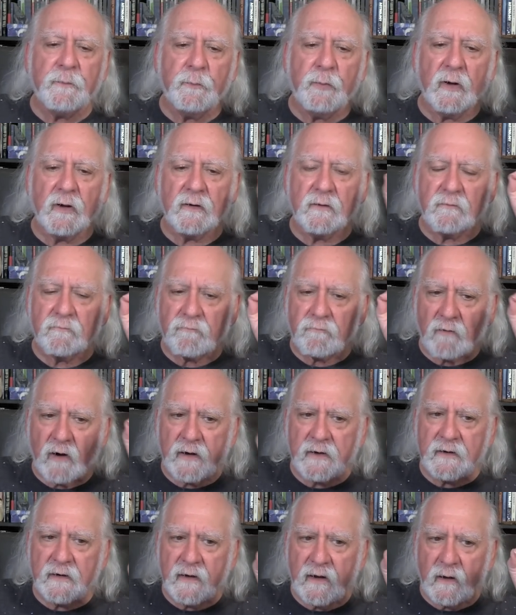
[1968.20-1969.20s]
But
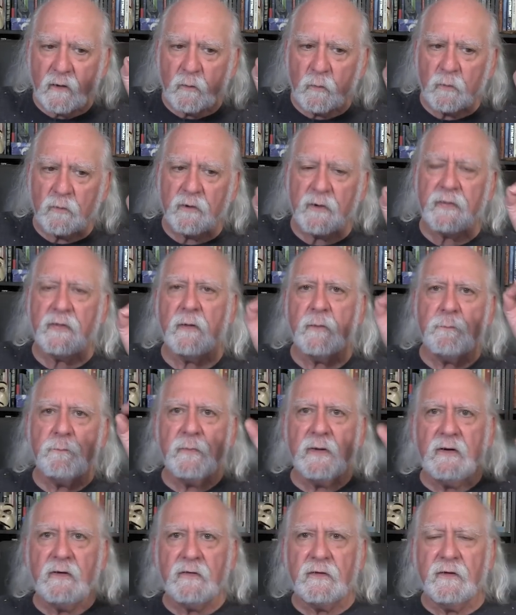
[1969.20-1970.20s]
right now, we're in the
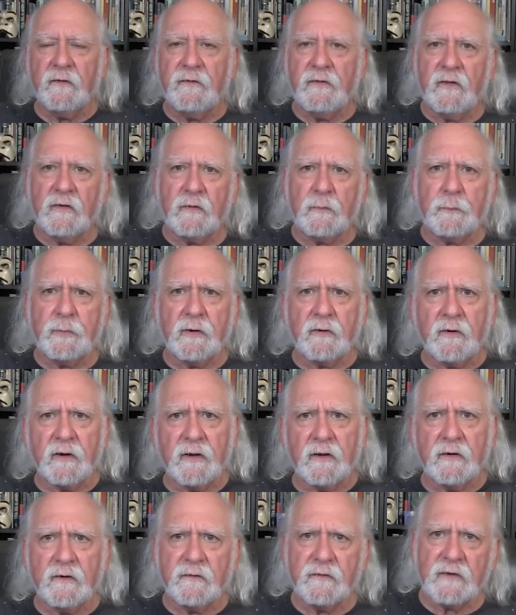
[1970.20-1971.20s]
midst of this
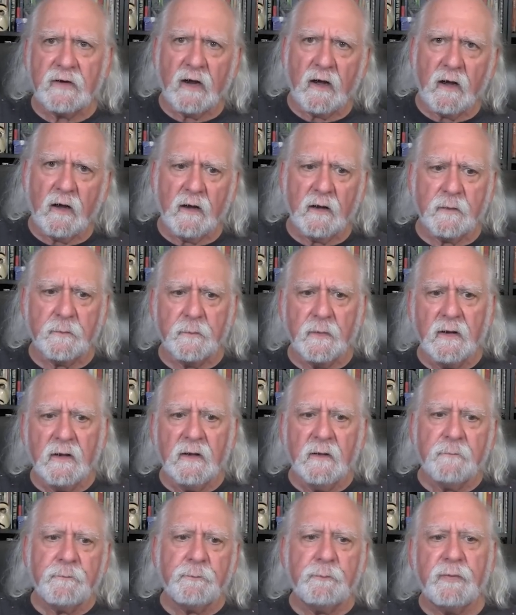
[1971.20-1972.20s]
period of time
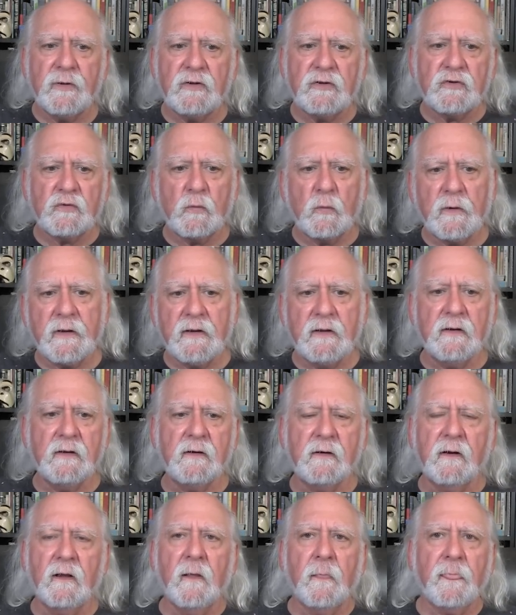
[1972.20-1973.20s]

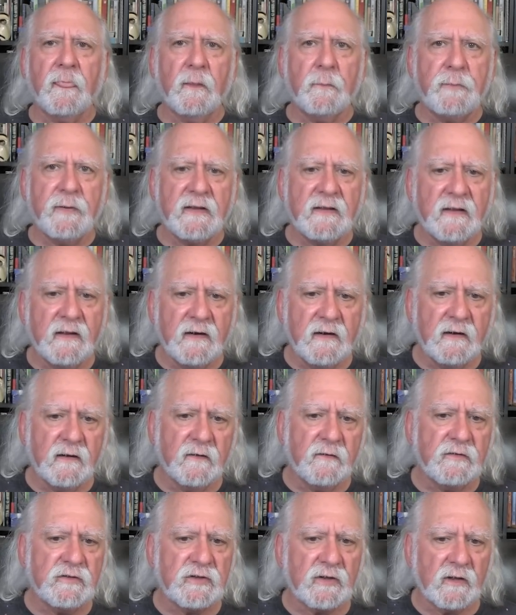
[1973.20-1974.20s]
between the beginning
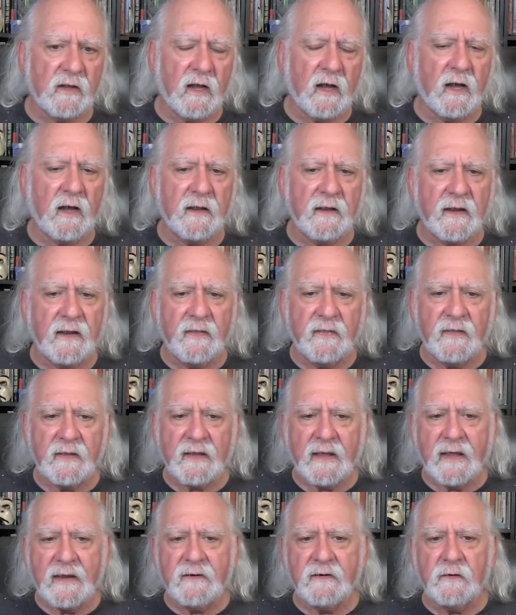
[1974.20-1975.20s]
of July and
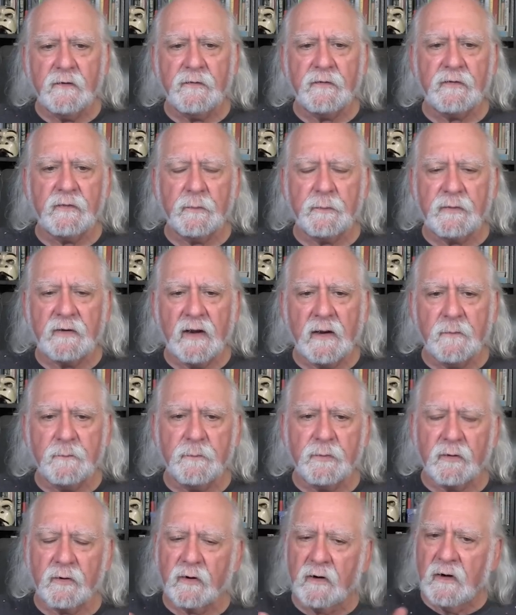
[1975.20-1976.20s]
the end of
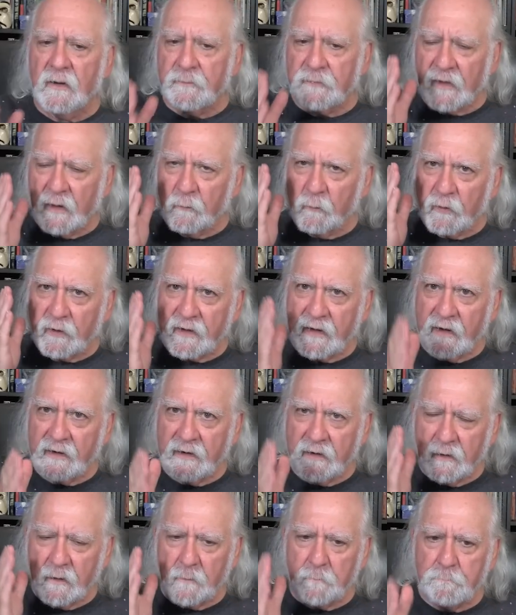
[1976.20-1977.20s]
September, and we're
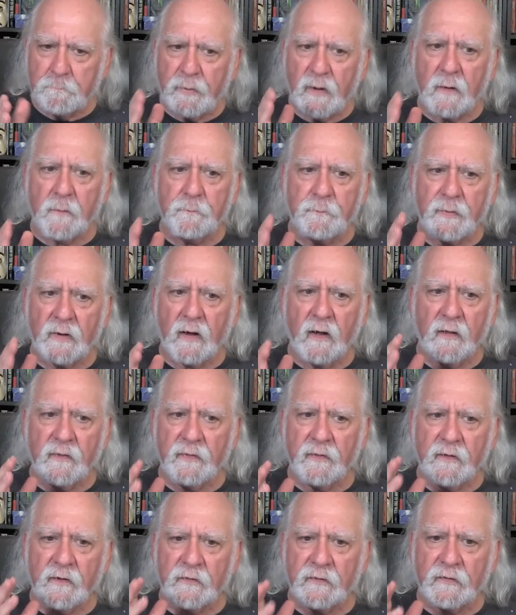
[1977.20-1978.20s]
getting a bump
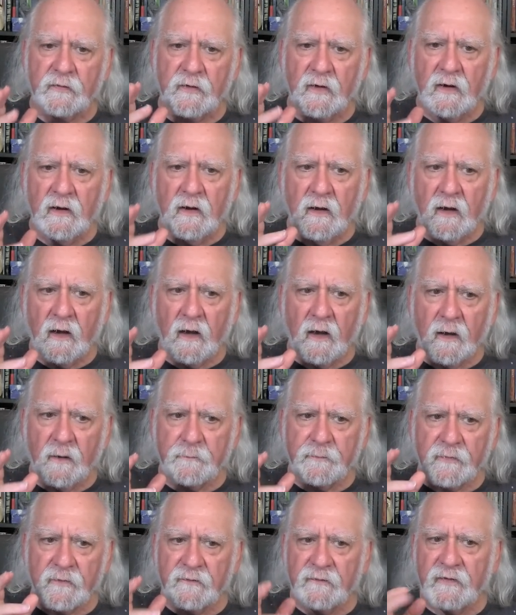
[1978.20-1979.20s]
on this
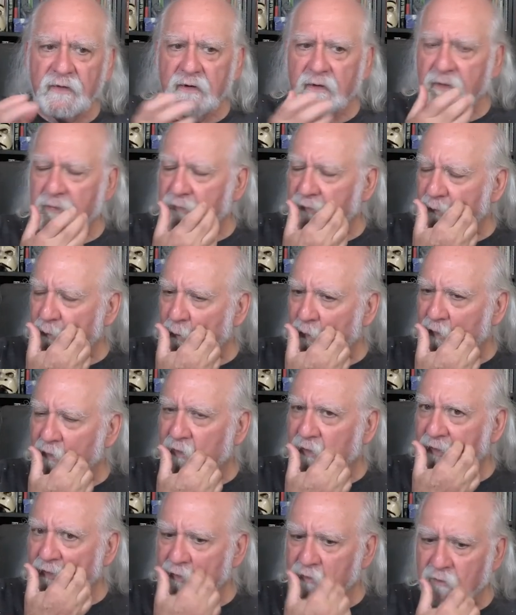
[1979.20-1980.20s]
um, Venus
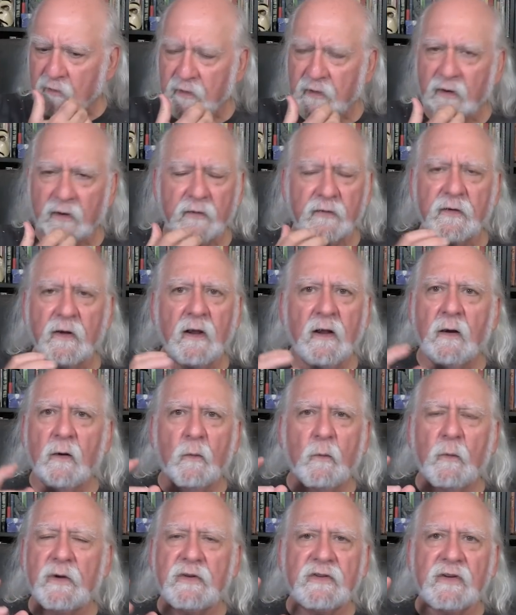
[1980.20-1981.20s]
squaring Uranus,
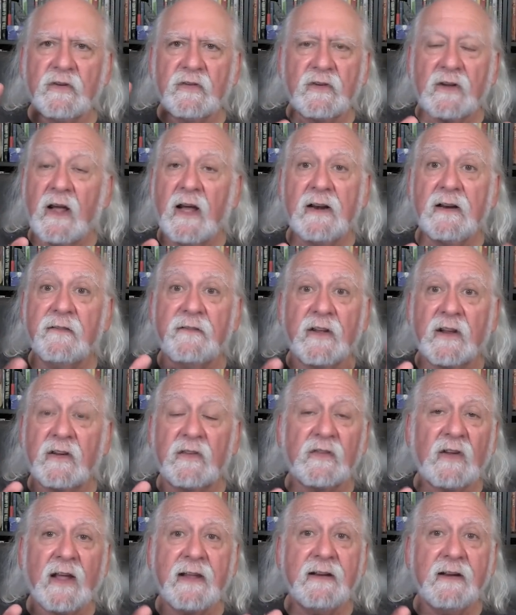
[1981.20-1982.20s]
which is kind of
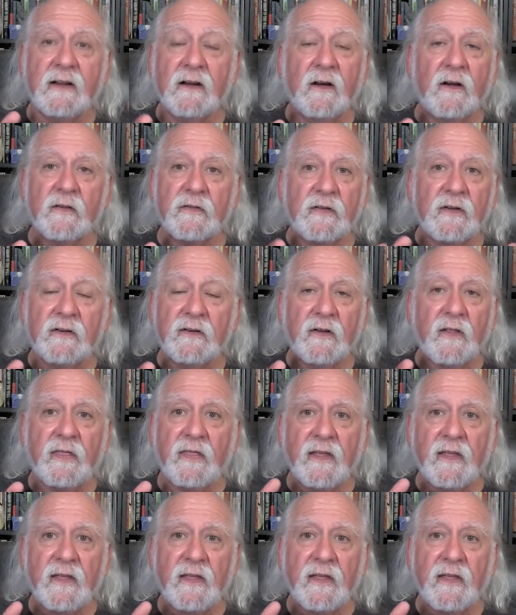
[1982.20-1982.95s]
exciting us into